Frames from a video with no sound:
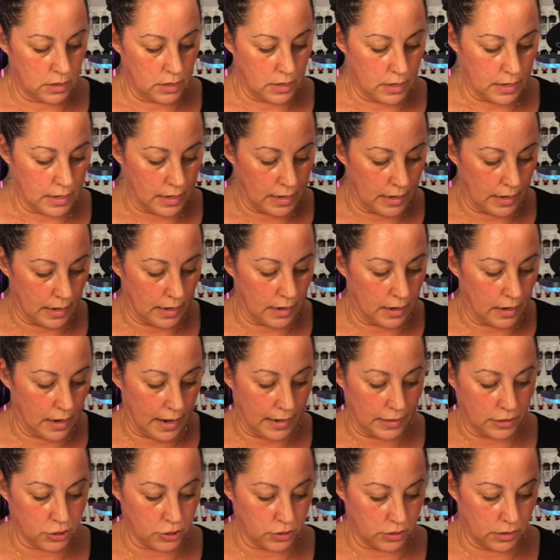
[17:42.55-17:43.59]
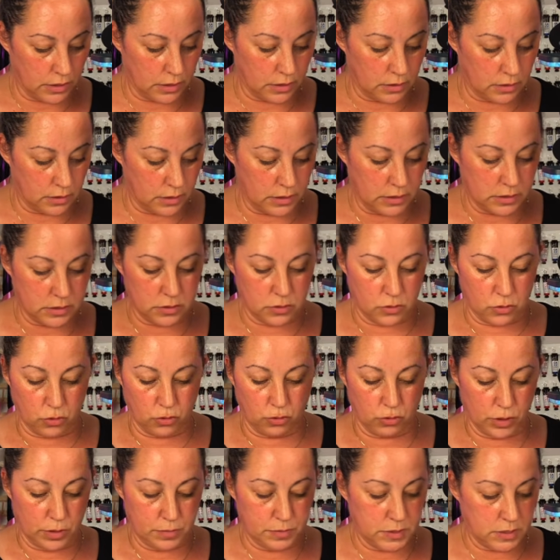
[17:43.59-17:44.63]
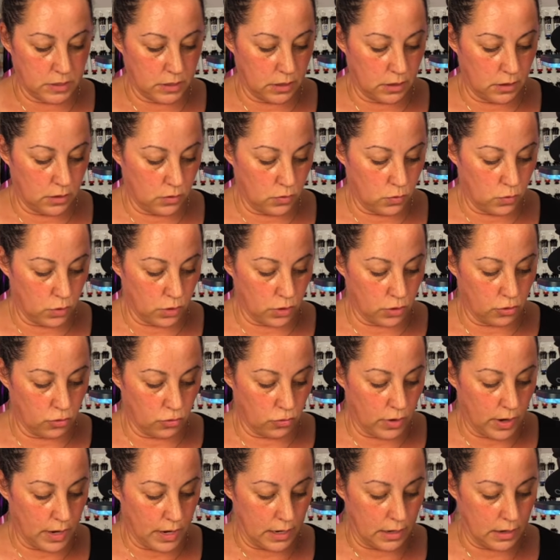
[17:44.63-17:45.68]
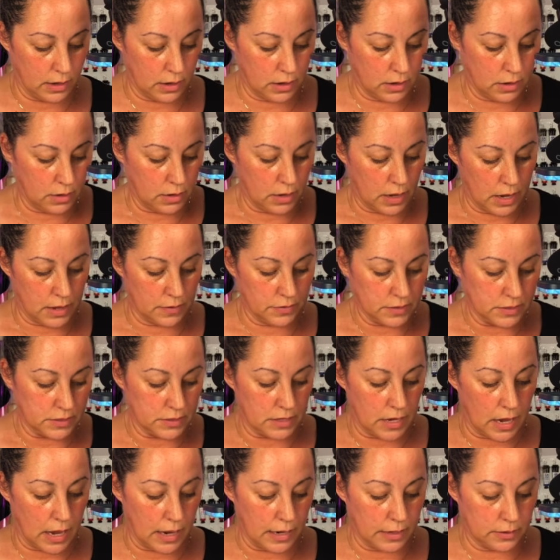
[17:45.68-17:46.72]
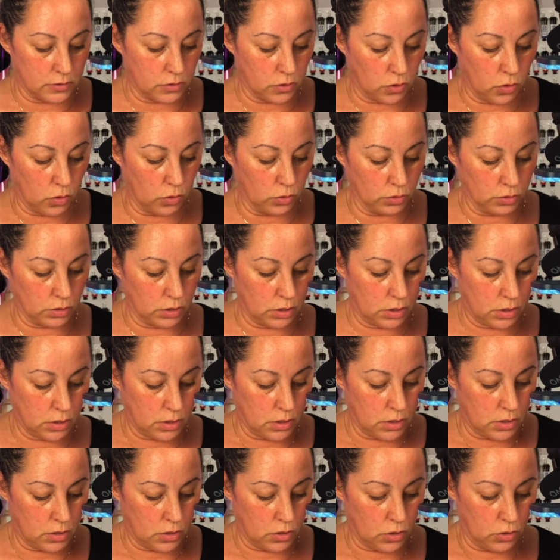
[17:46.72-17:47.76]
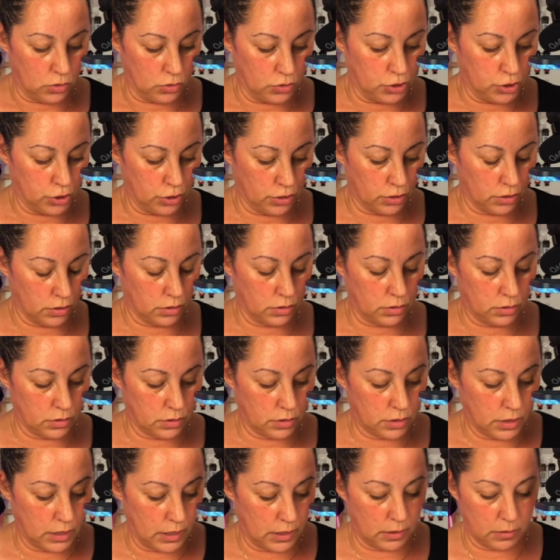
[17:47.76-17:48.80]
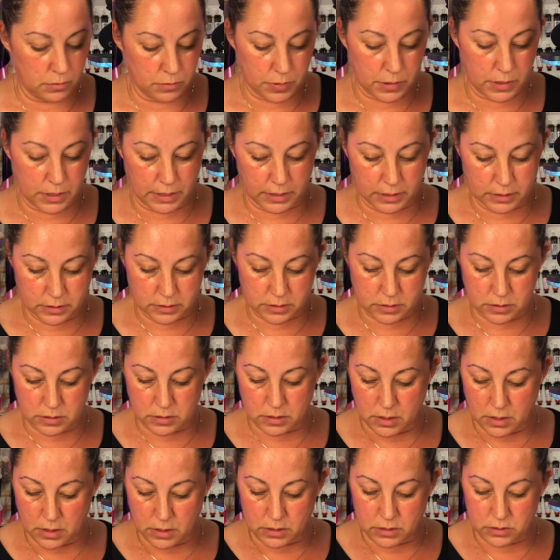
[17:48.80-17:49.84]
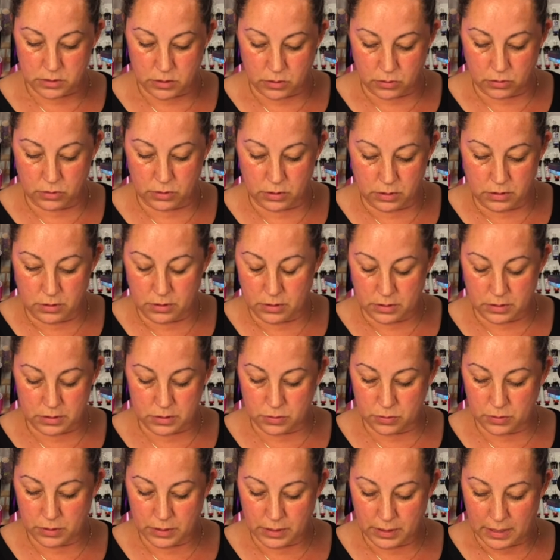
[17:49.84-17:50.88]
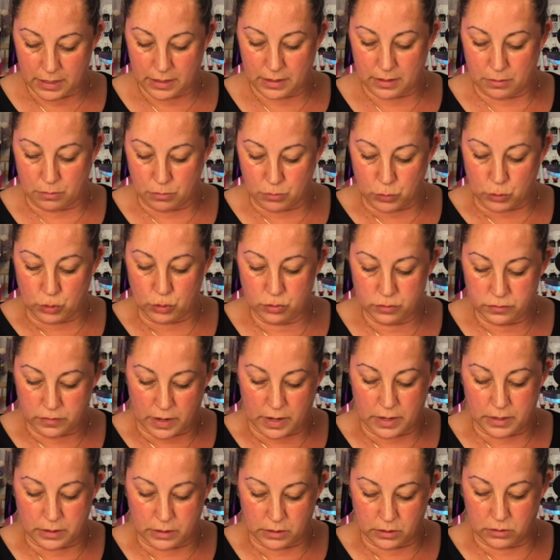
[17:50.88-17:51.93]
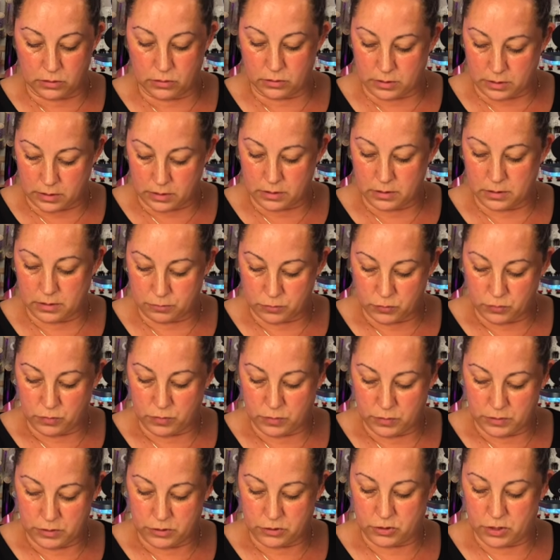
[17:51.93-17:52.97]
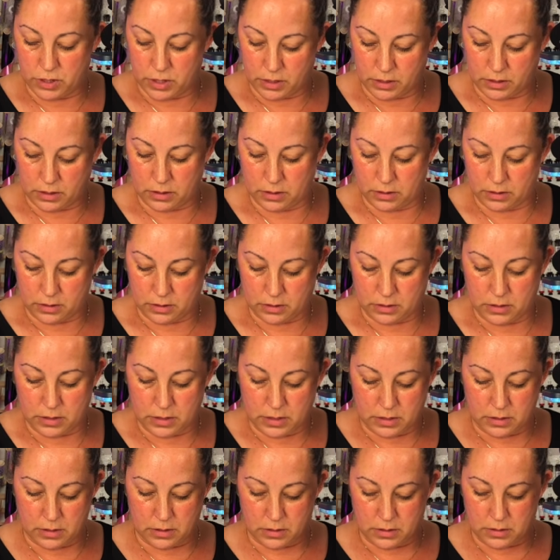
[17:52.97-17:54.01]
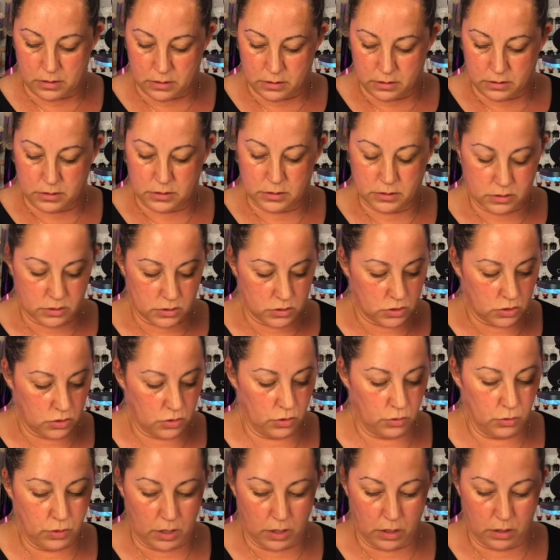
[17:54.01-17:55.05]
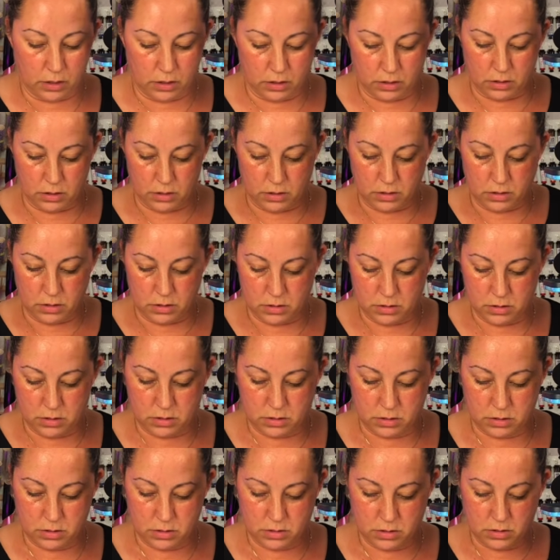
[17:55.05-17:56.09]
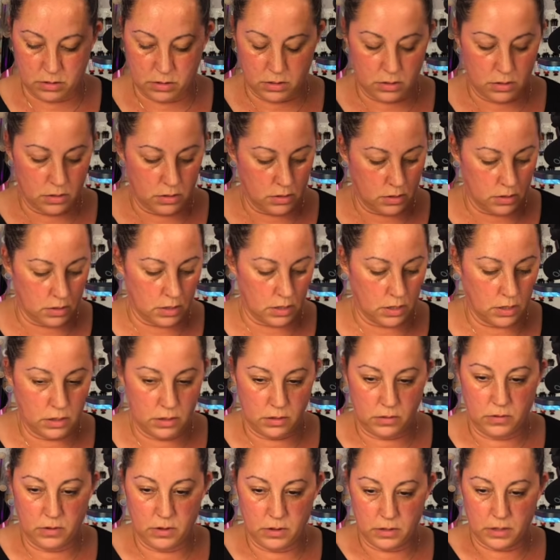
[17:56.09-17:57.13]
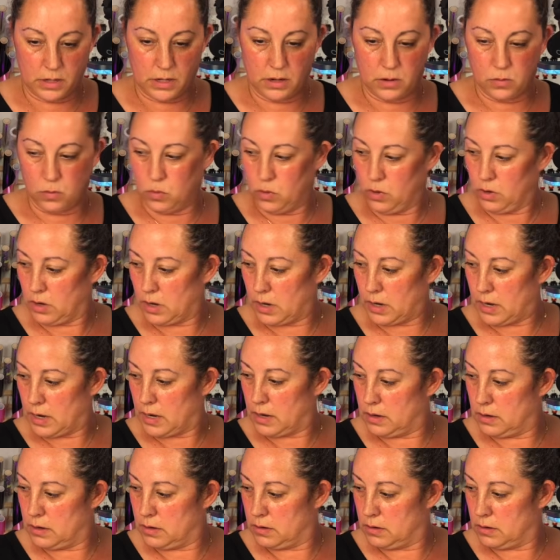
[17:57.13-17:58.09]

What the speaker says: And actually these little grips here work great on the side to hold your thing in place, so it's really not going to move on you. I'm really trying to scoot it. All right, you girl got to work at it.